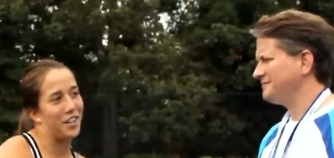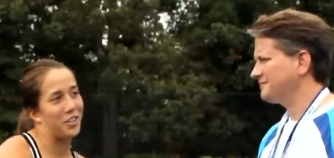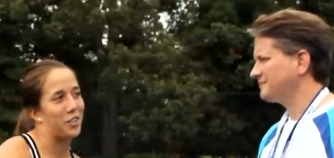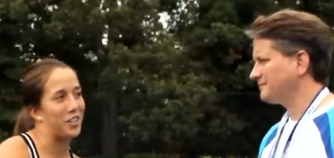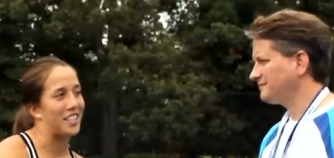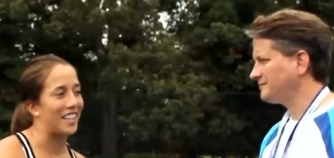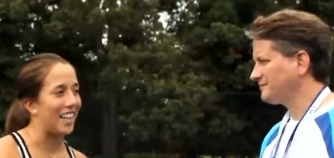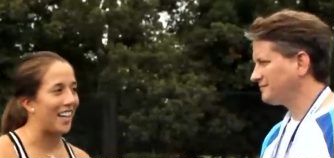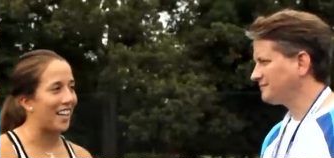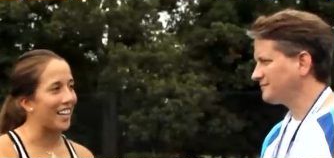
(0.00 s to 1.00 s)
Speaker 1: cross courts
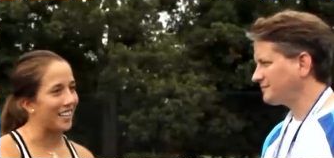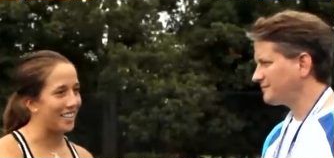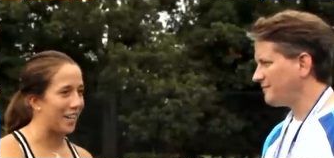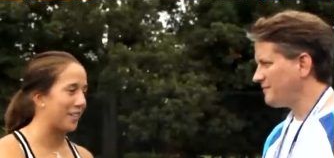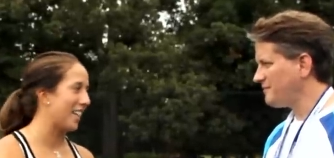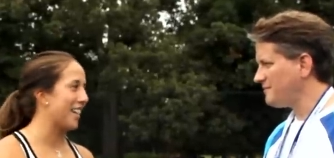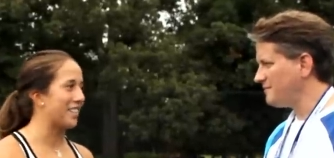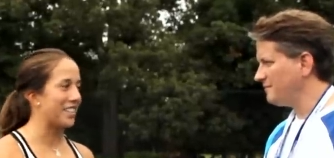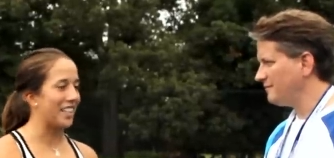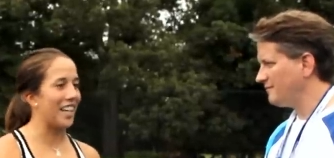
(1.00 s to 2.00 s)
today, I hit down the
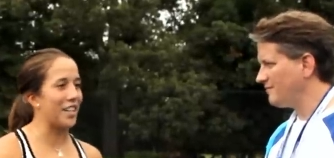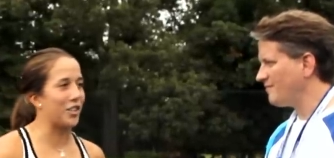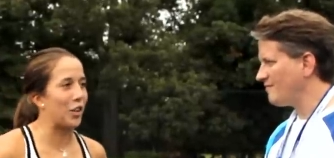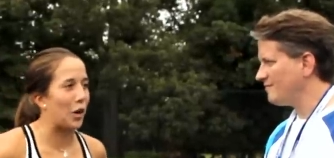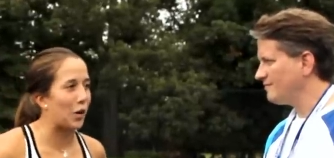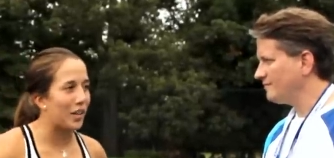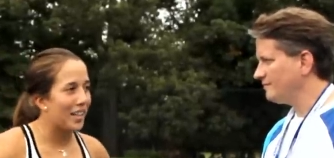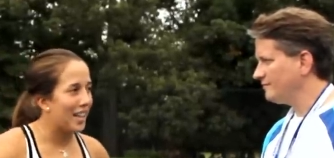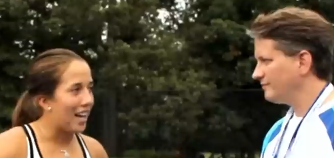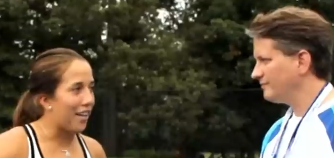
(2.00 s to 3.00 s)
lines today, so
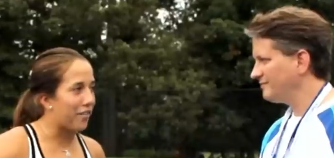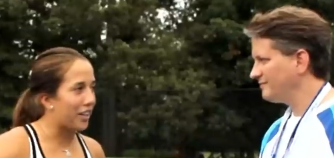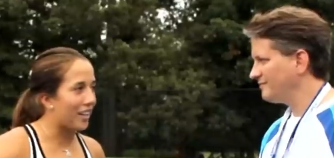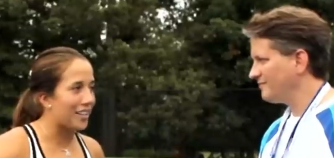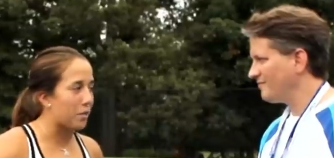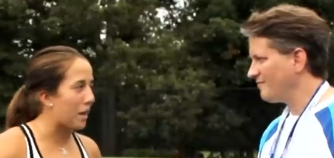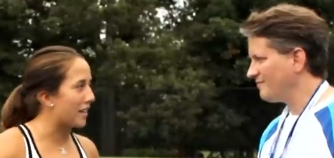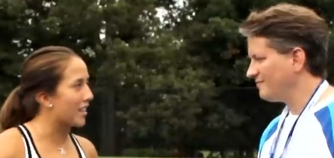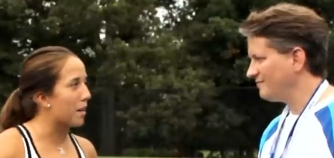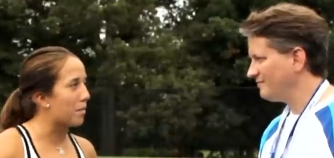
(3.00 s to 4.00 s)
I figured I'd
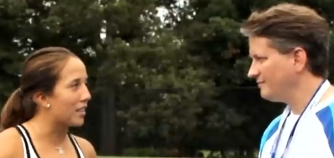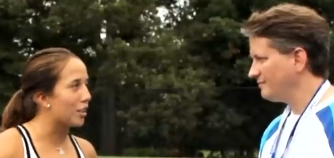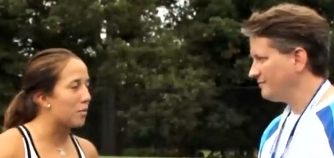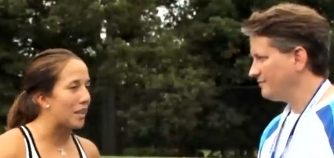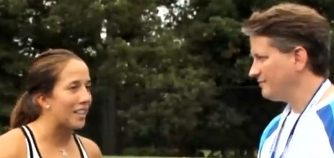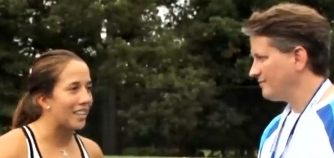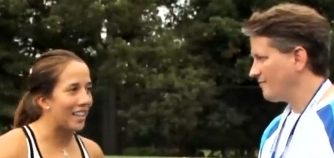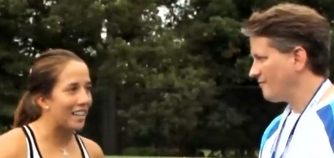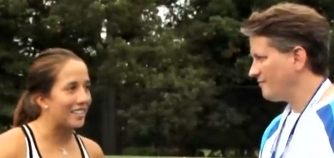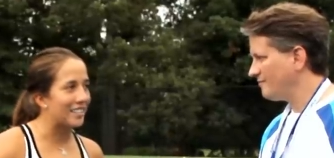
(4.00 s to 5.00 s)
spice it up a little bit.
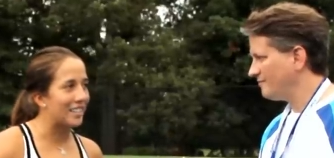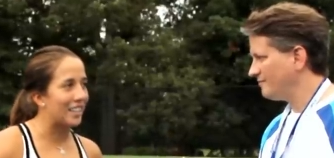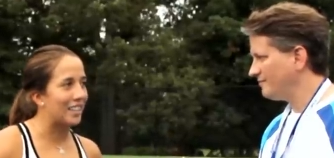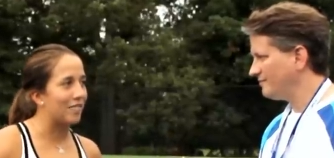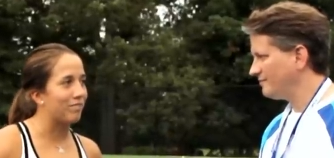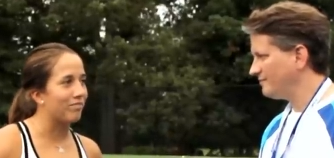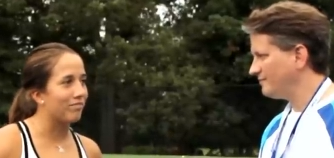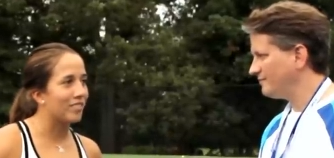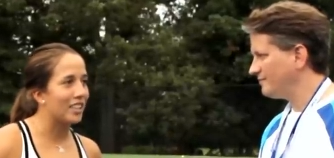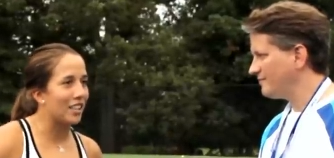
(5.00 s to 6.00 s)
And, um,
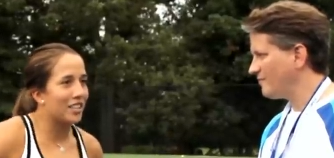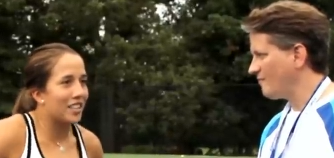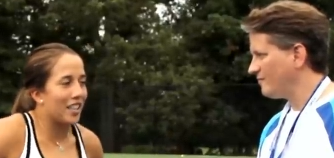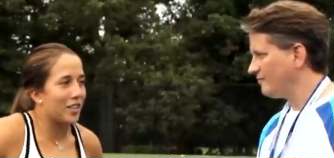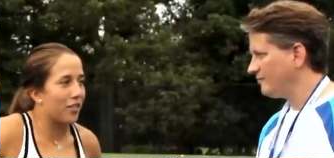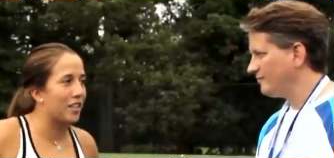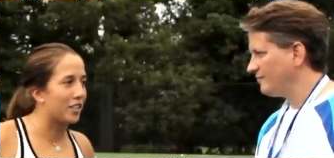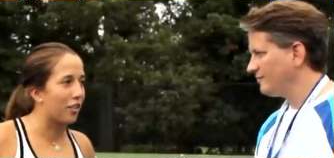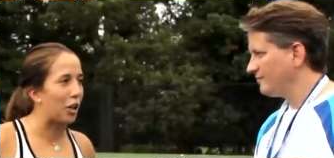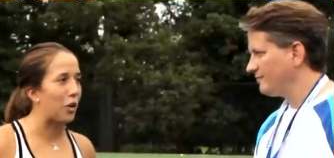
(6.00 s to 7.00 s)
you know, it, it's fun to
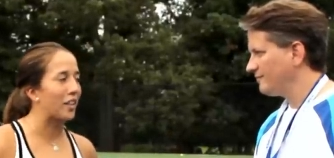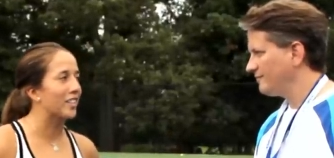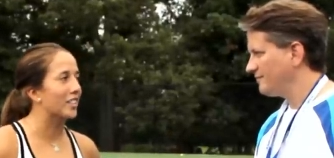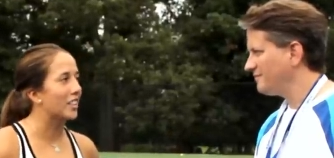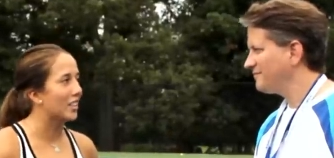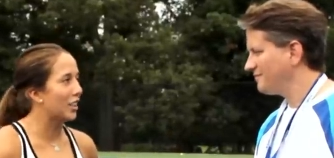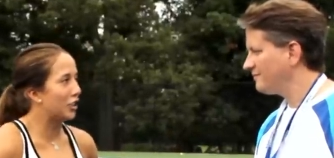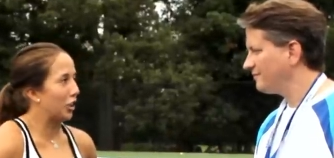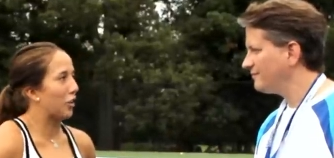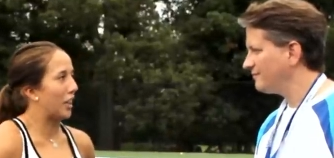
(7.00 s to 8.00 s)
throw in a, a,
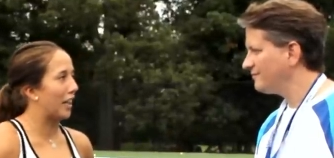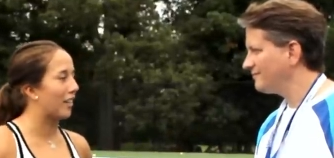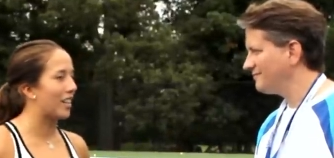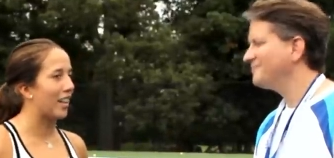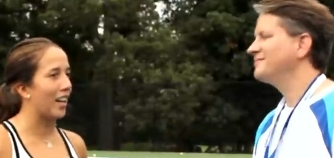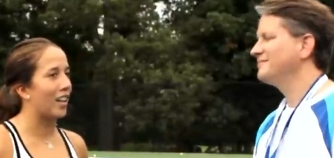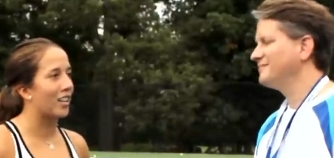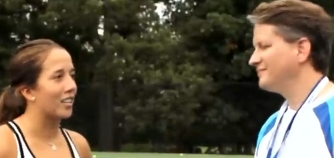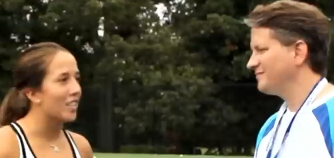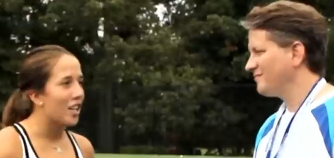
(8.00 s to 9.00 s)
joke here and there.
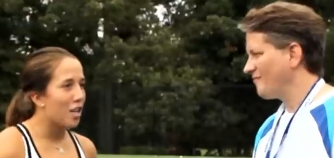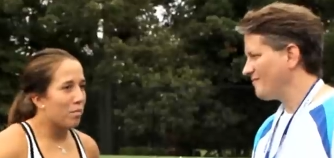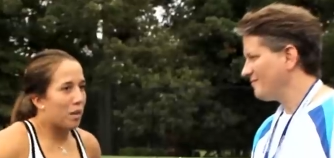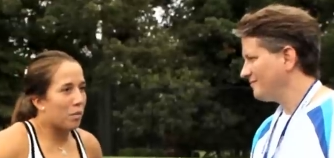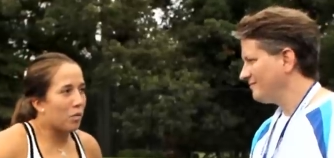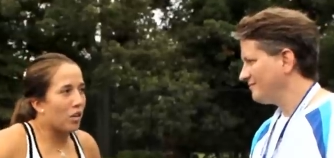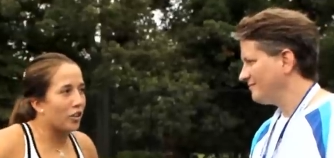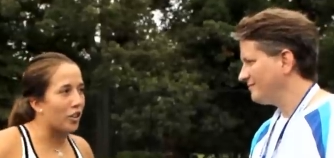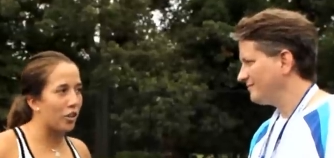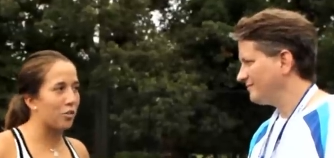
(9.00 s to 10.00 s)
And people want
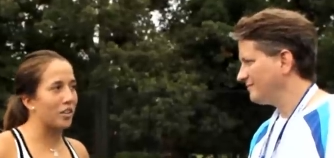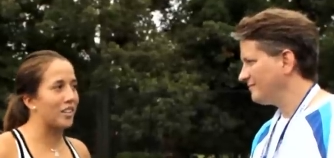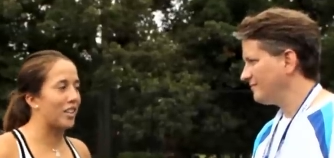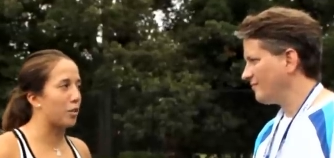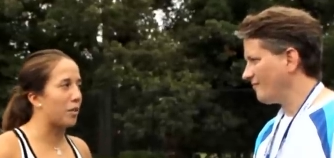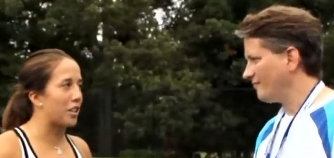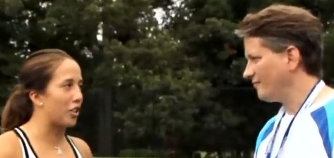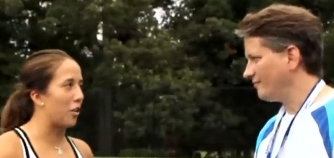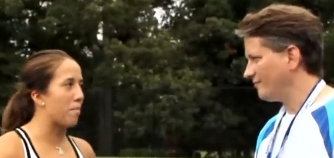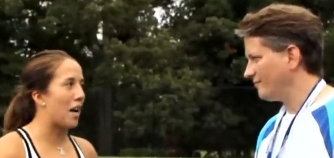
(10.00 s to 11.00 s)
to know what tennis players
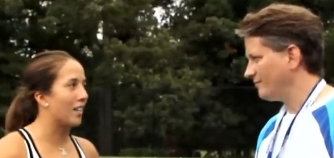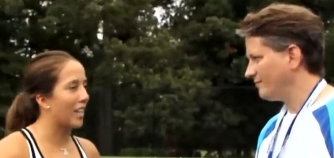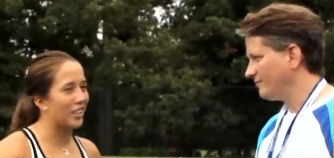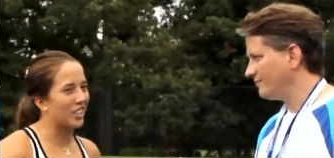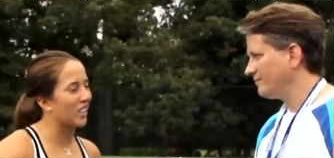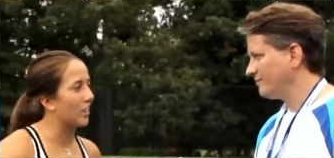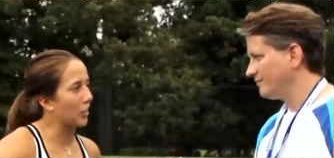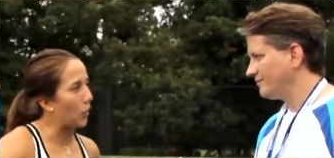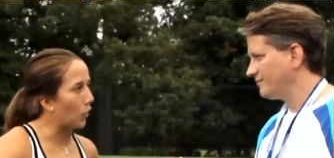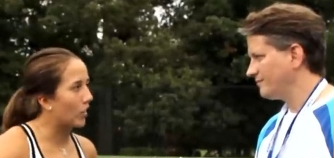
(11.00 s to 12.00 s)
are about, not just on the
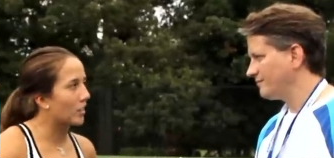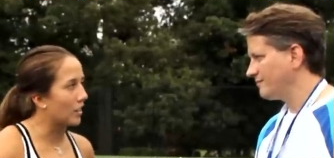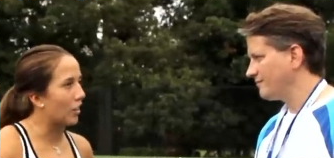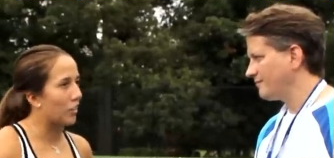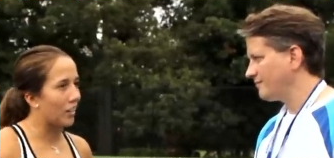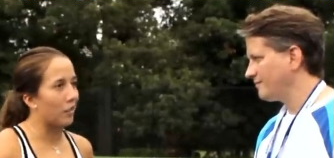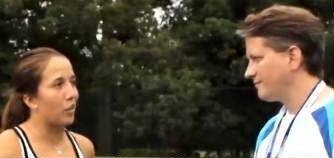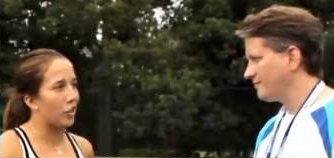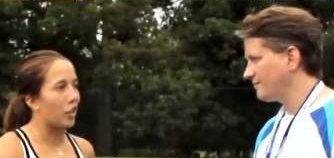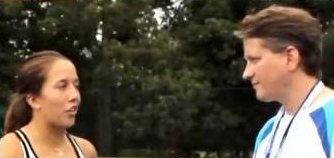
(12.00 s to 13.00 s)
court. You know, they
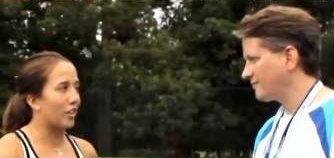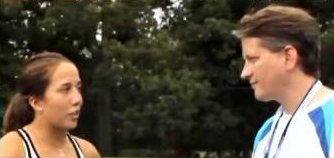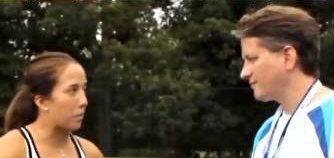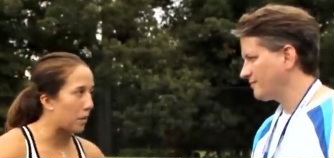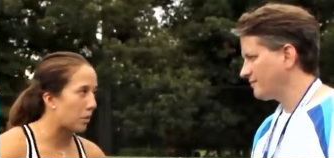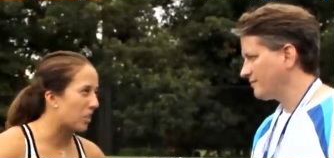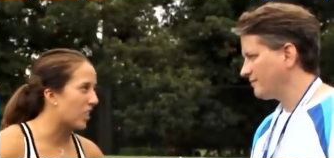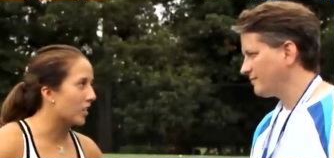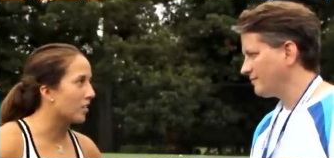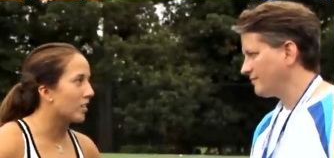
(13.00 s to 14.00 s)
want to know that they're people
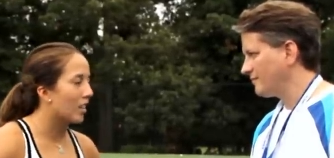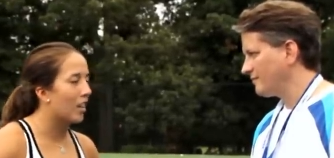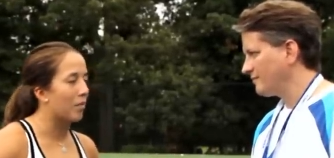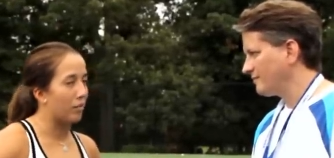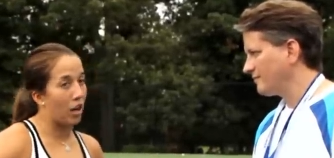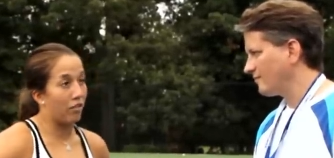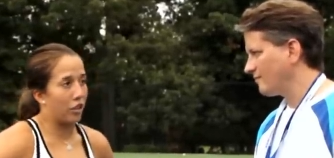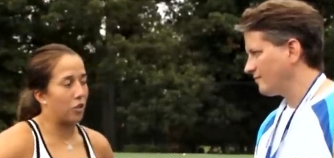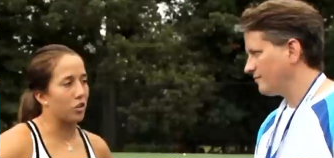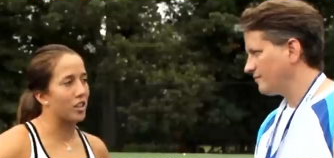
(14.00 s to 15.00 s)
too um, off the
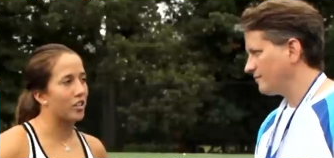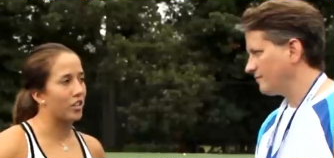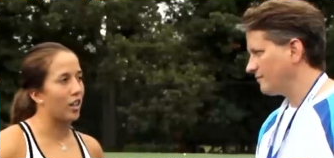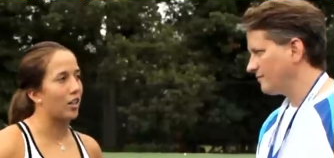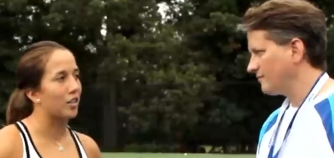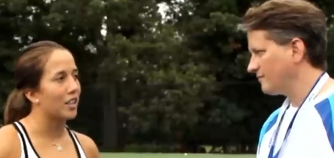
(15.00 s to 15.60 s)
court. So